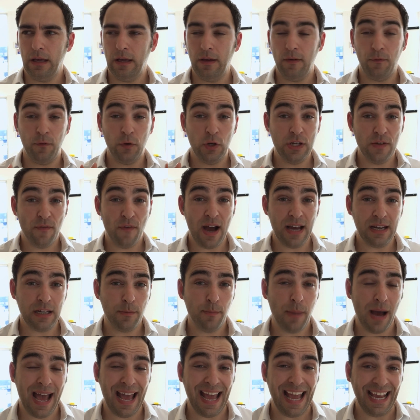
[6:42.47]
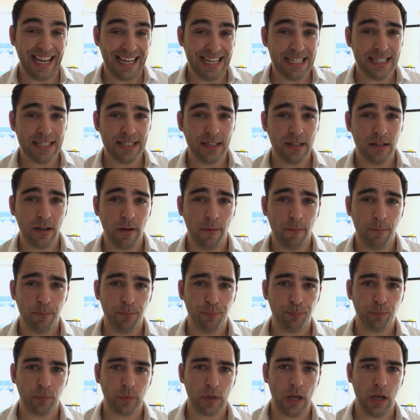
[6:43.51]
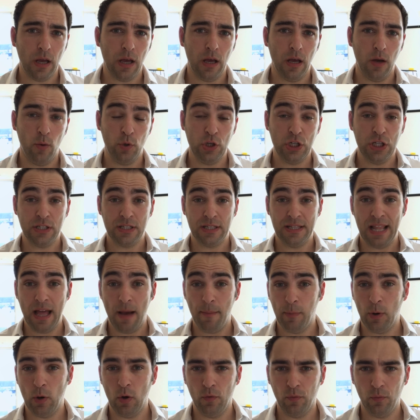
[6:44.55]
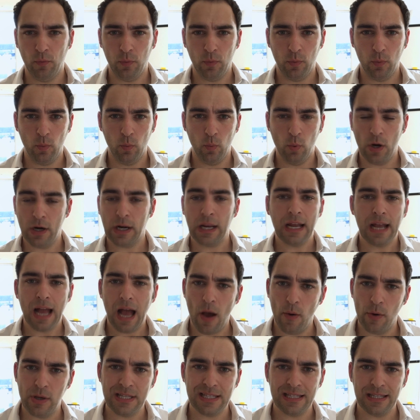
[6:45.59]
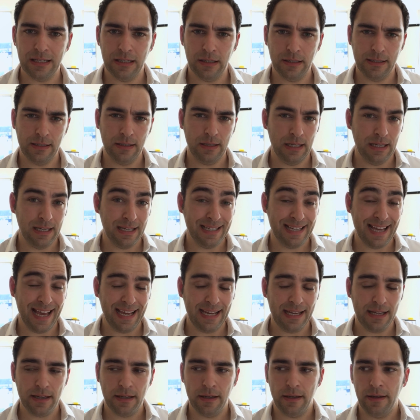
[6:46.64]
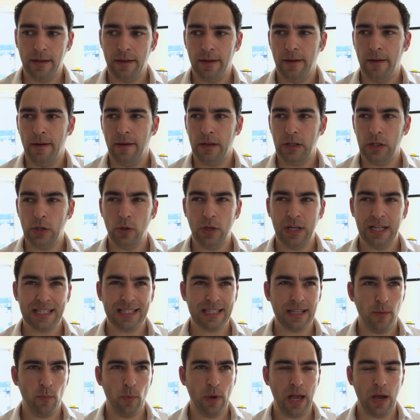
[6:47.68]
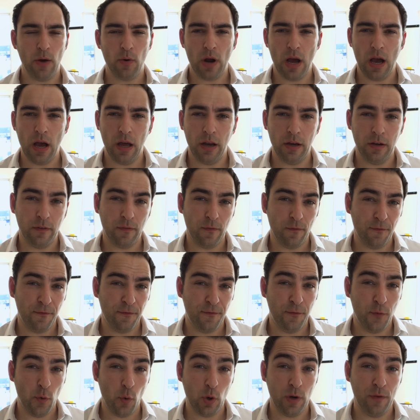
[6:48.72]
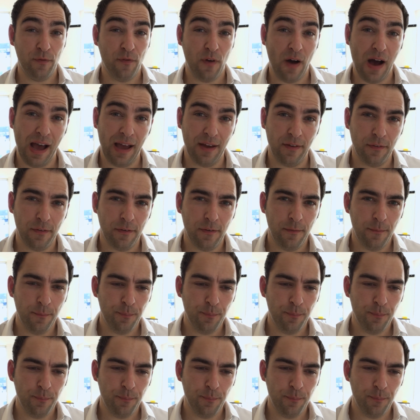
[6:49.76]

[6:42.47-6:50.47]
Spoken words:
If you divide it by 8, which is the number of working hours in a day, you get somewhere around 45.